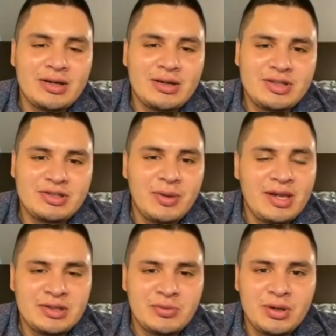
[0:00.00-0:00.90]

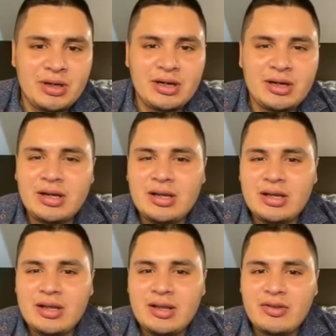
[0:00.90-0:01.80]
situation, where
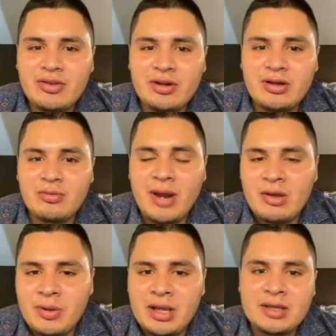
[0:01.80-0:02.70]
the
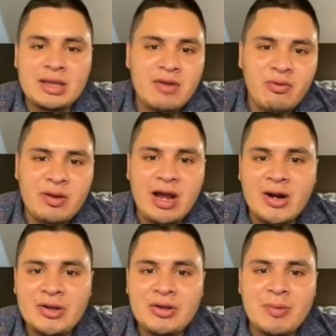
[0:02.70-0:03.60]
right wing and the left wing
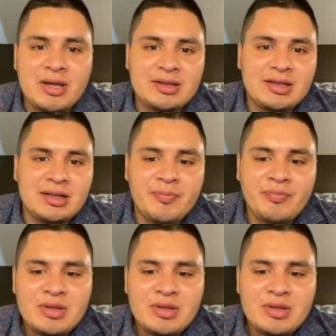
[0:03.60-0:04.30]
argue about the